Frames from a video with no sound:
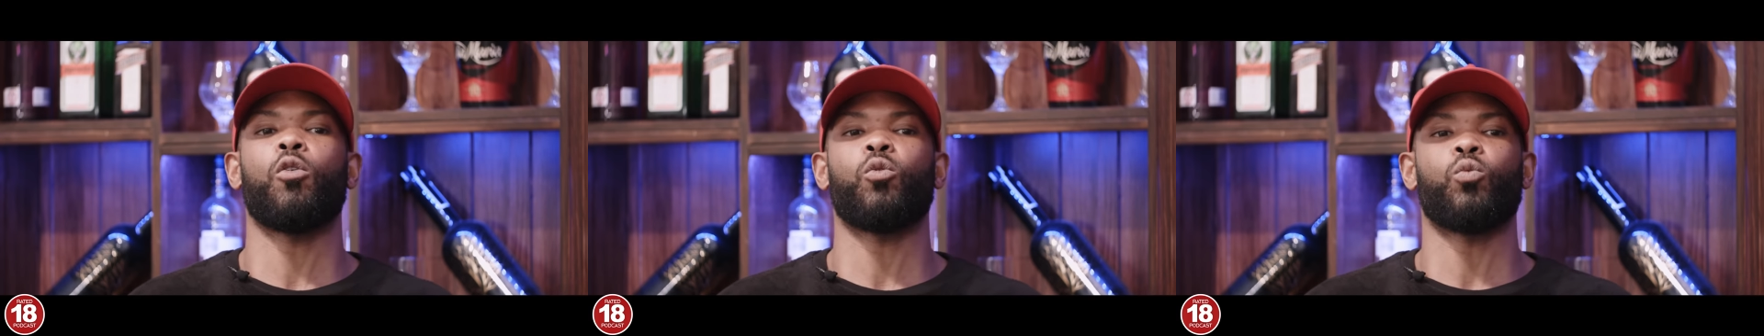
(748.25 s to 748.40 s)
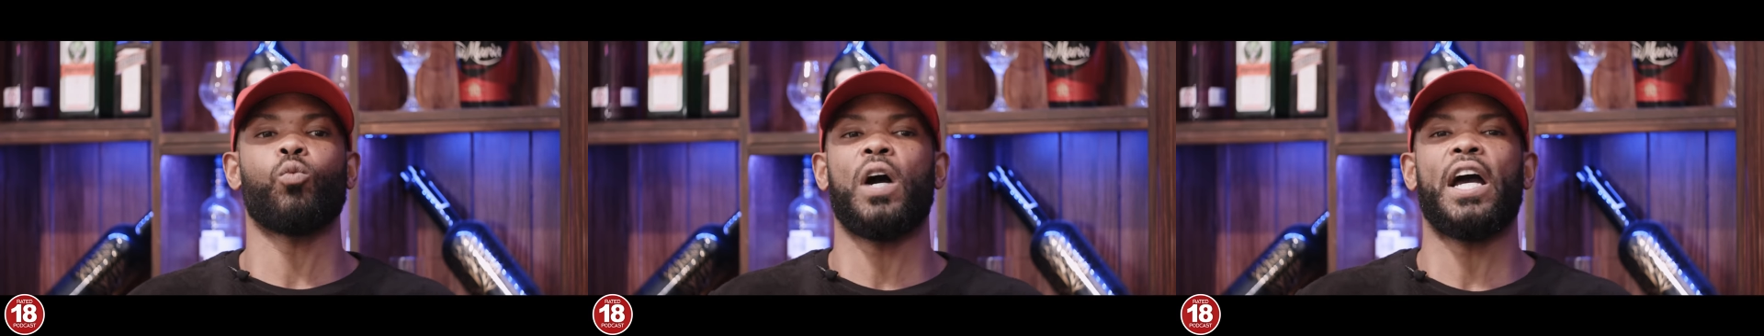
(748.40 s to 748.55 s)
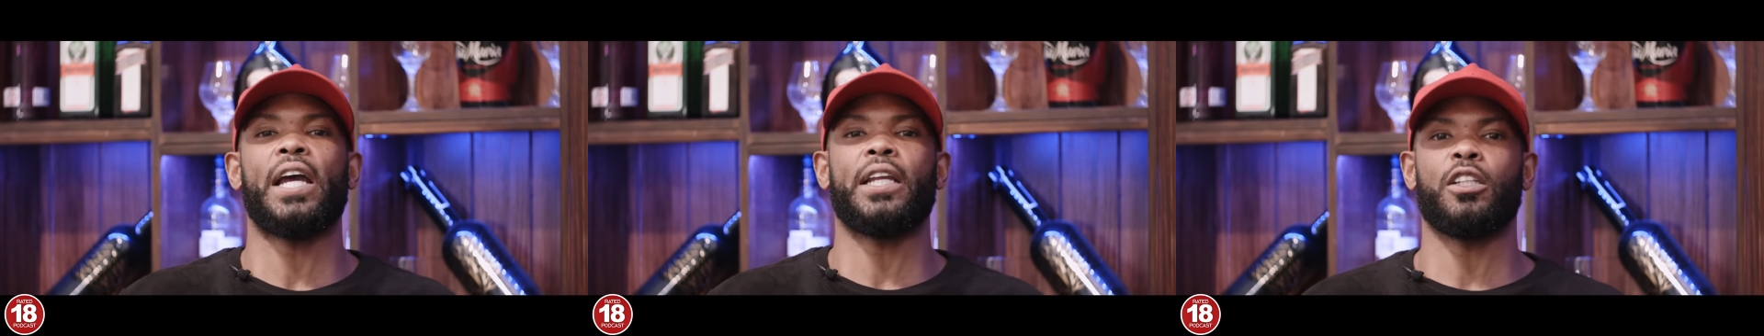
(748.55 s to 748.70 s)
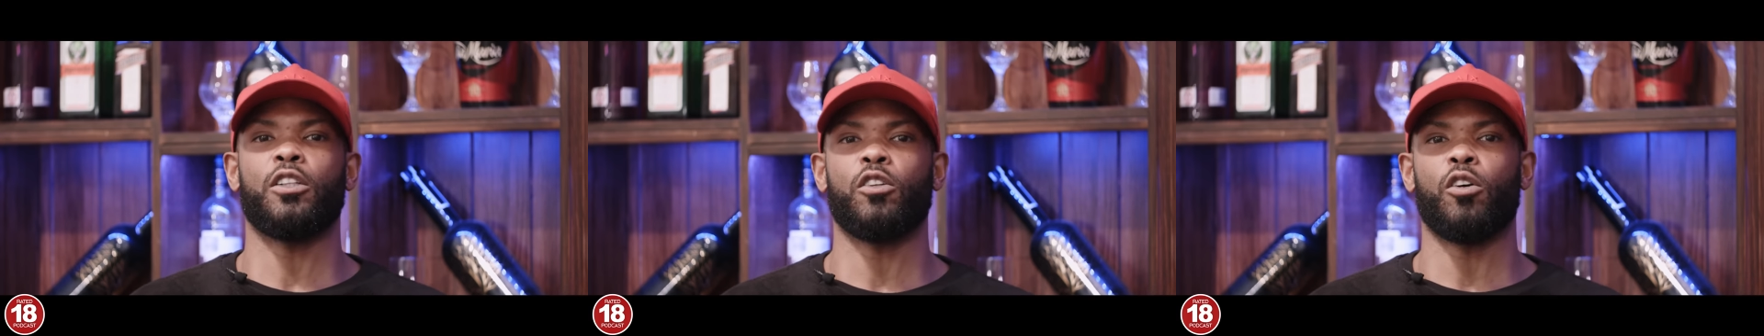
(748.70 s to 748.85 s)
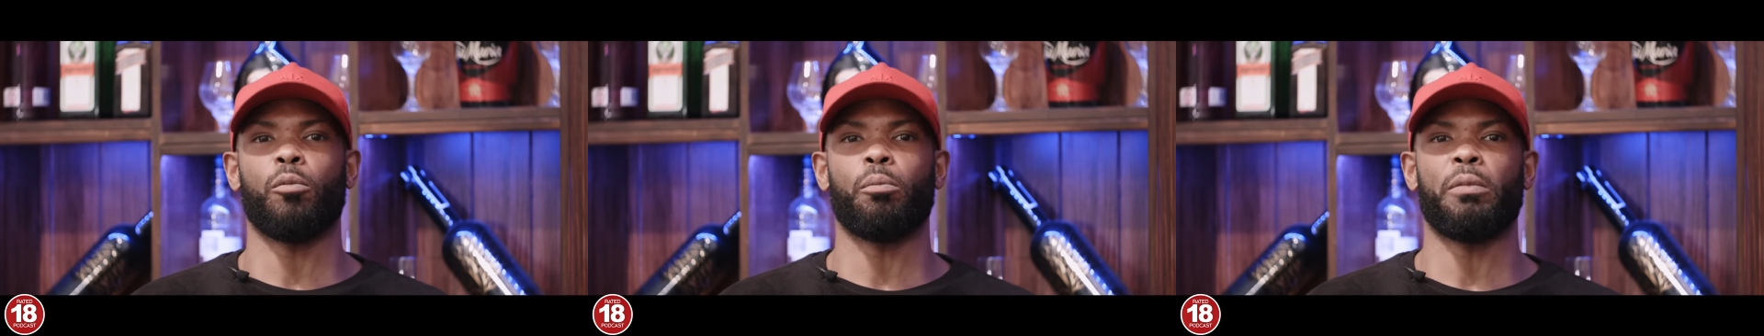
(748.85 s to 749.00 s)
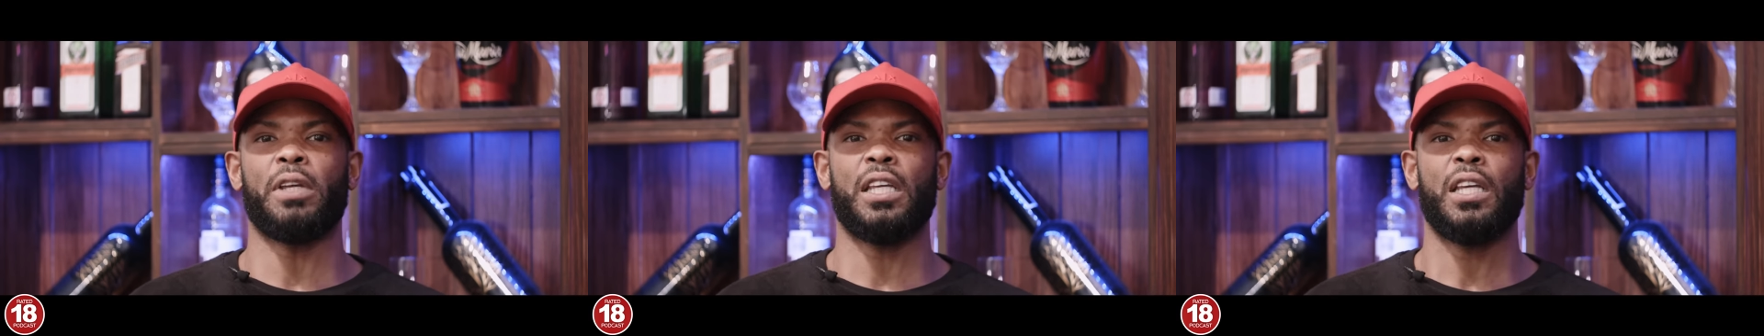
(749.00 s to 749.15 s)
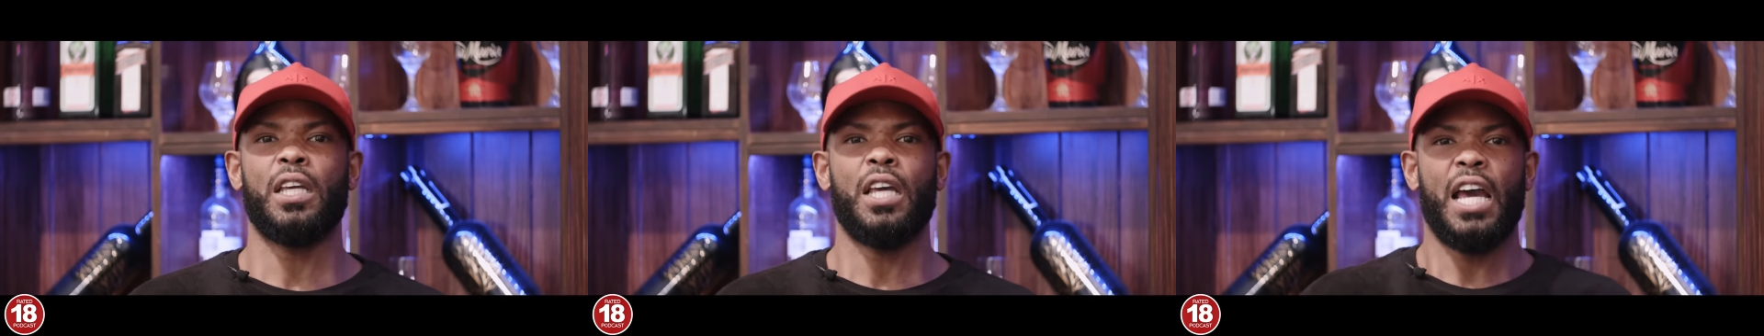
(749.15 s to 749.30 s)
whining on
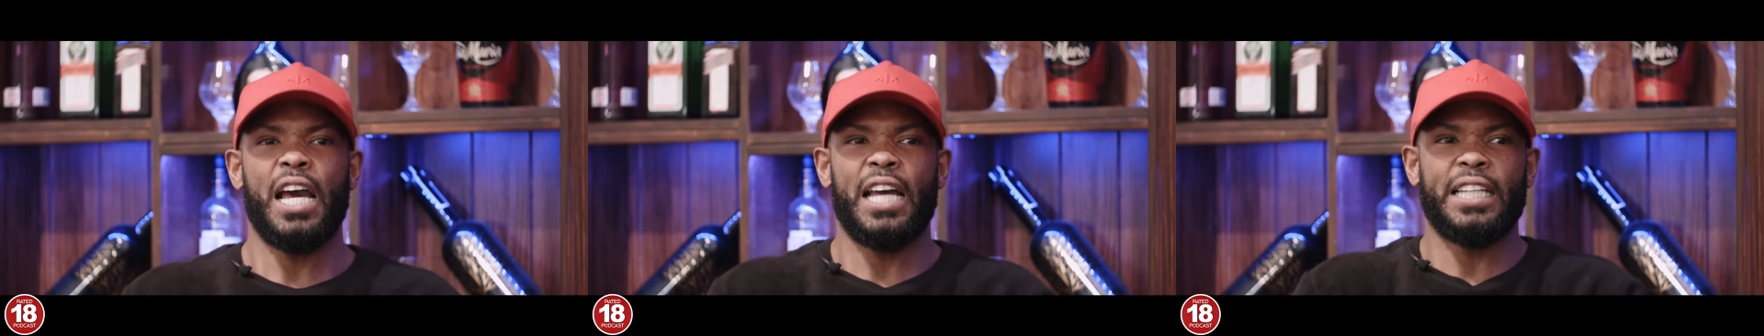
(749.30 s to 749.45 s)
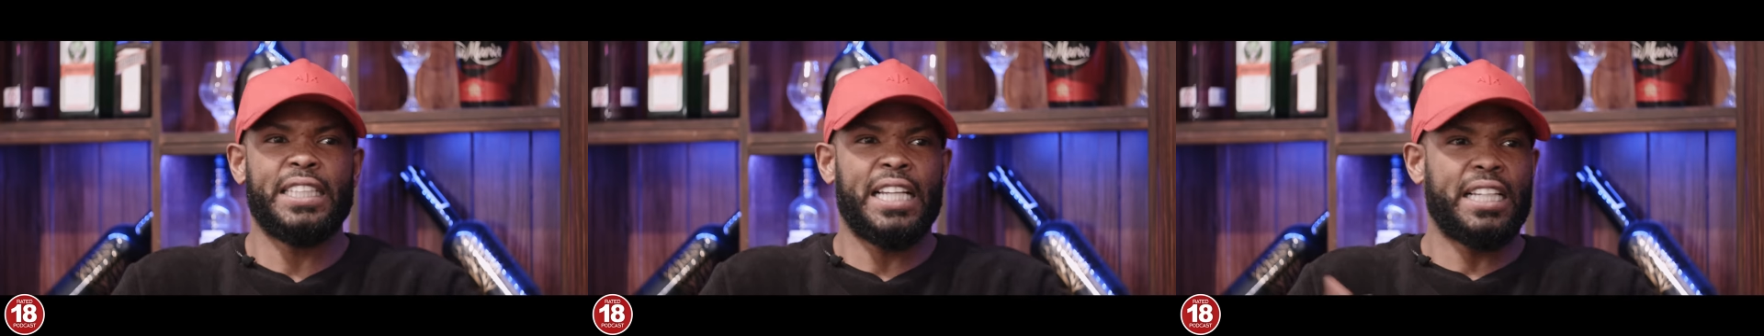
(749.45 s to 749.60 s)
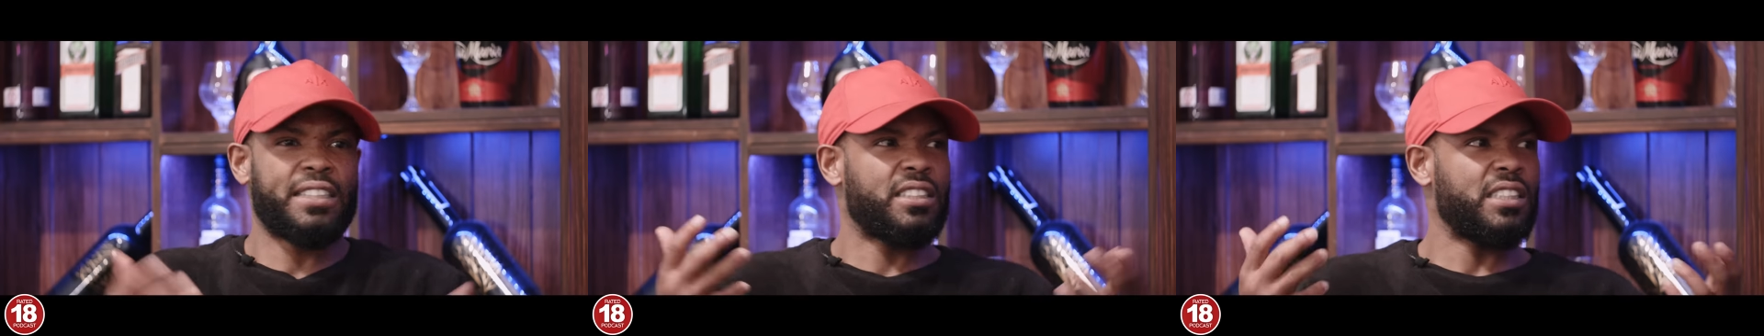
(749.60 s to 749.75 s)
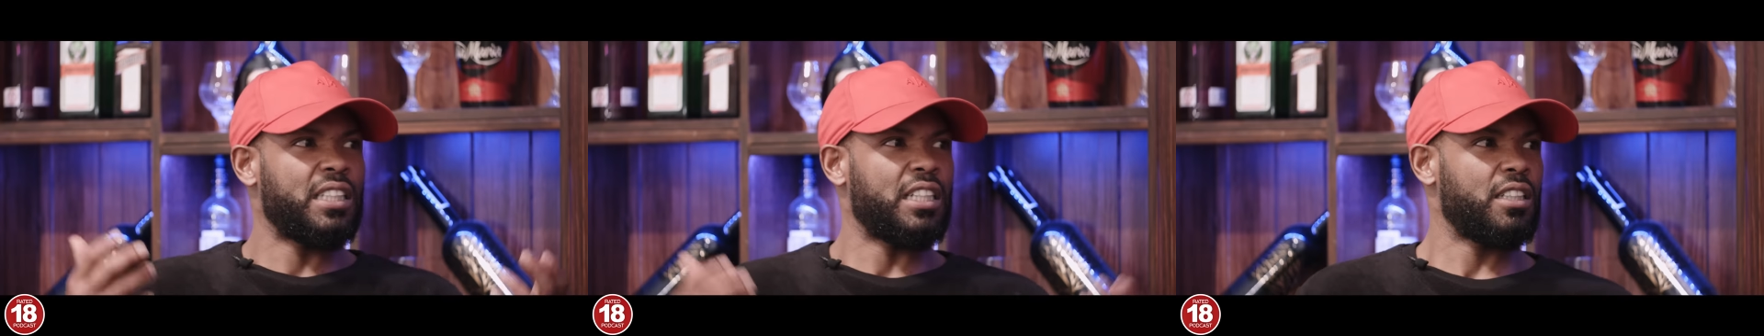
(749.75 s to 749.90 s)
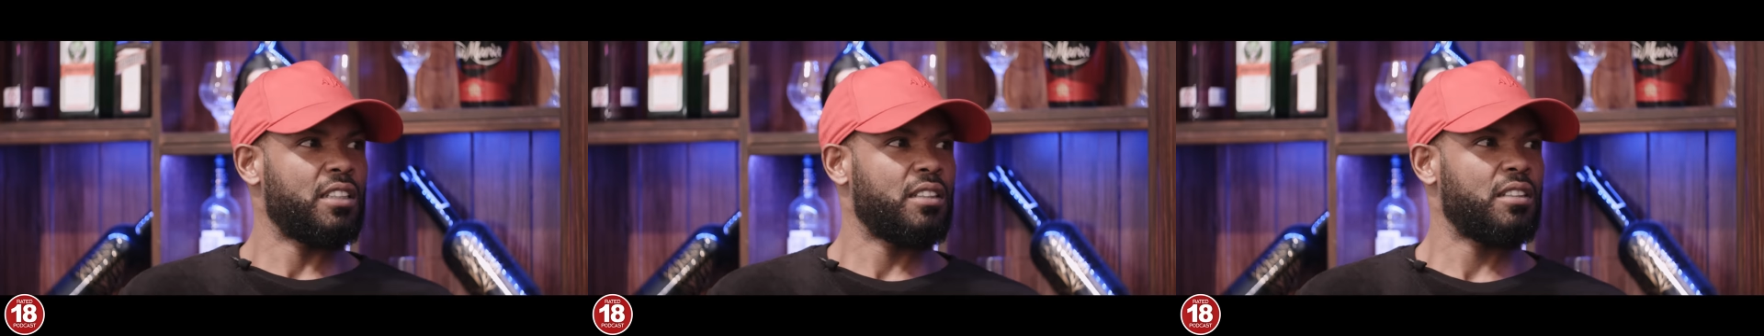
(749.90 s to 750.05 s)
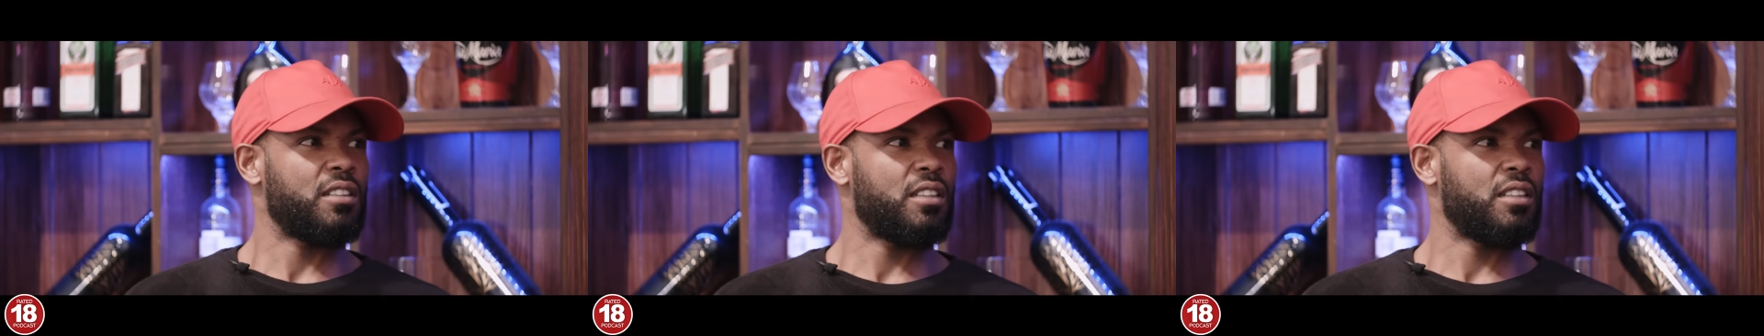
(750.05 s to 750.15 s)
me and that's it.